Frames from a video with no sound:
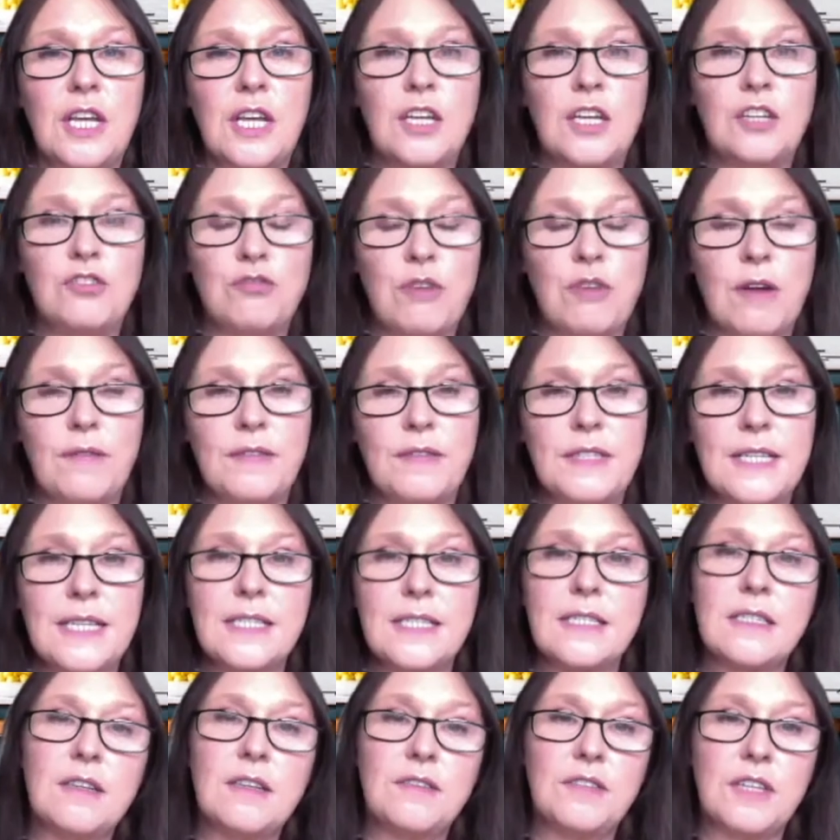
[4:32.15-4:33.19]
Driving
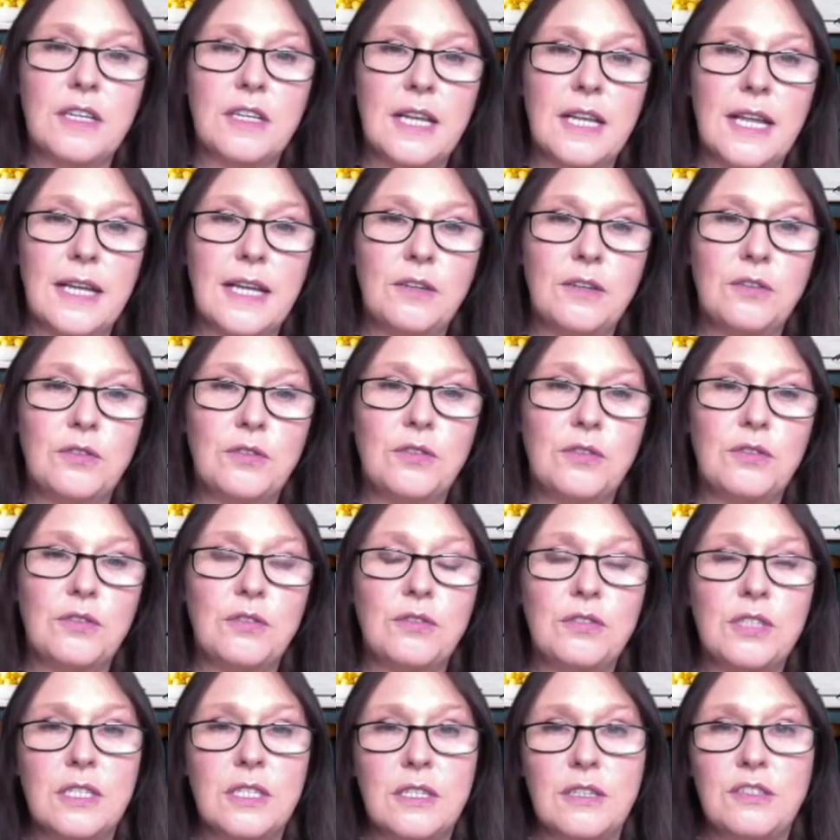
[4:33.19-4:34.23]
Test Nerves online
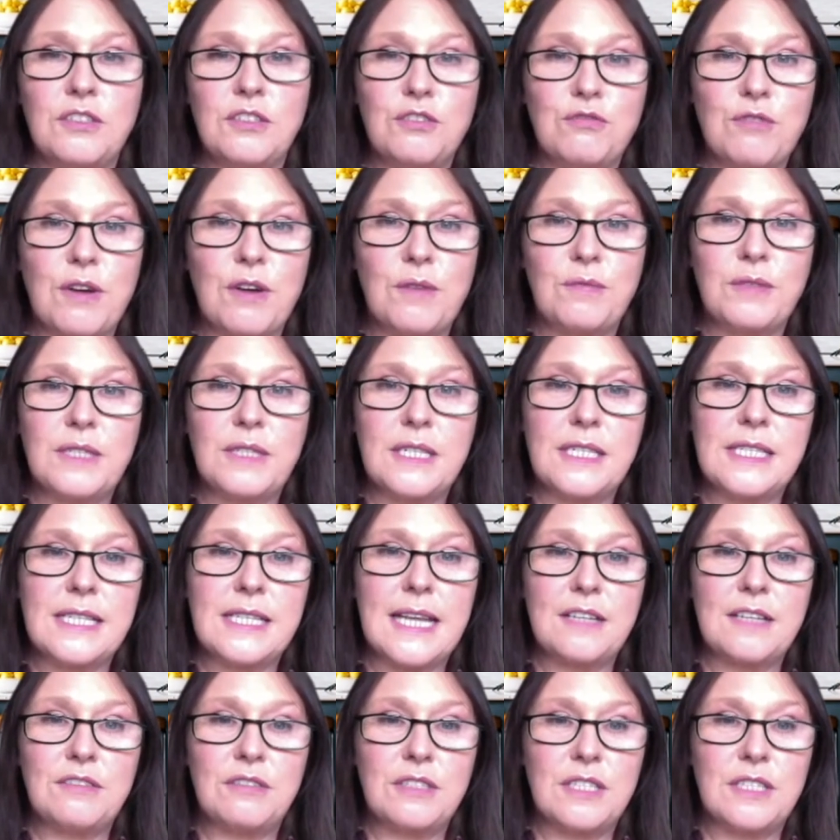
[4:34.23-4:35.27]
course, Learn to Drive with
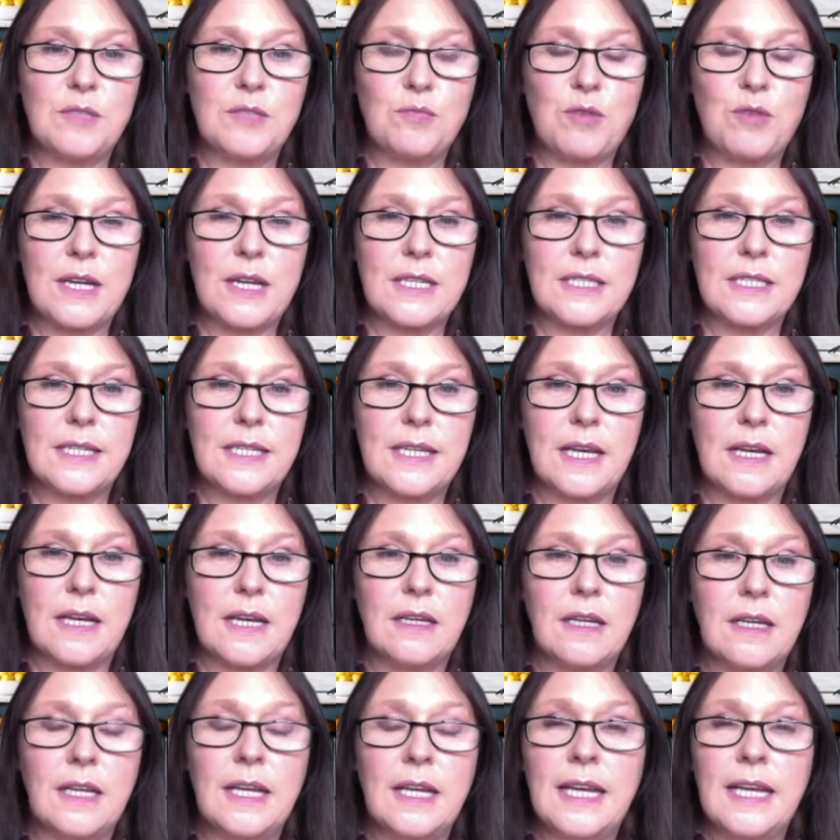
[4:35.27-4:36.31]
Dyslexia and Dyspraxia,
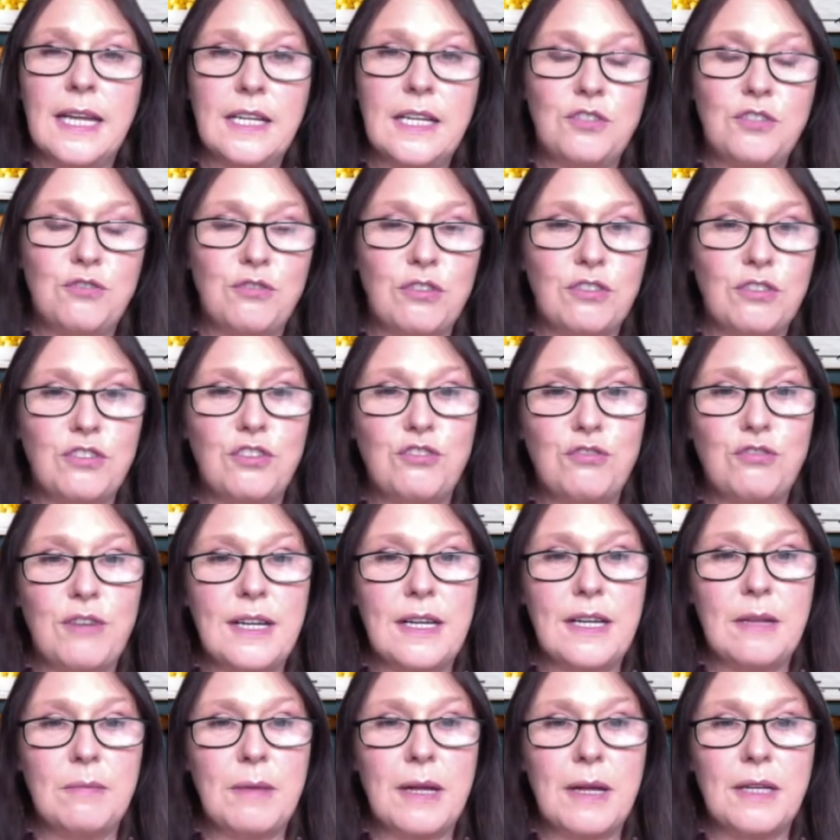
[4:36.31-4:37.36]
instructor
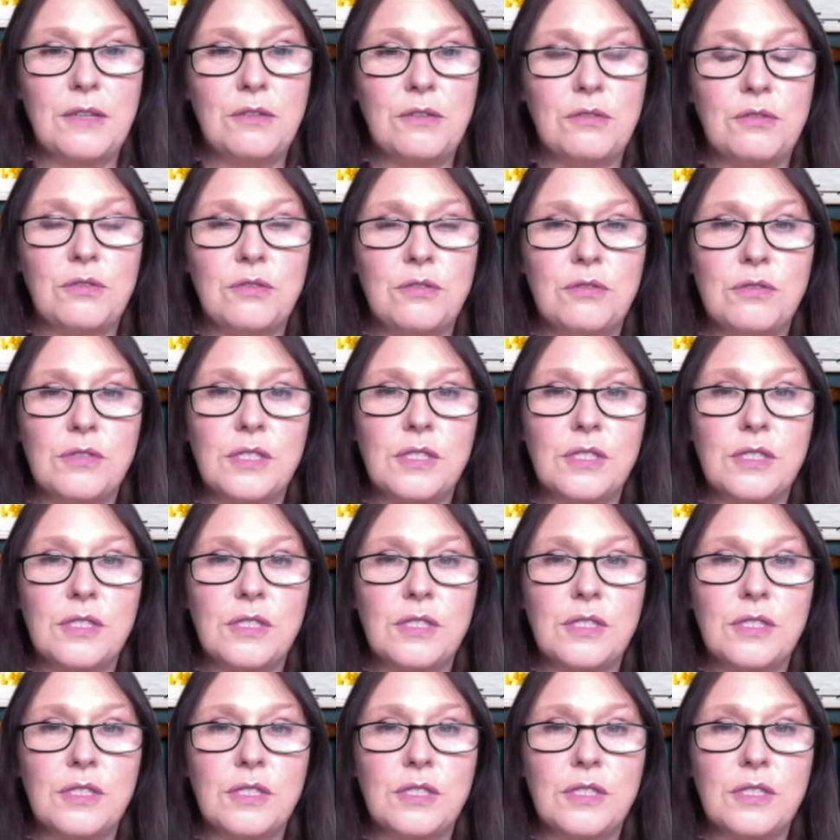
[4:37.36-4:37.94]
training manuals,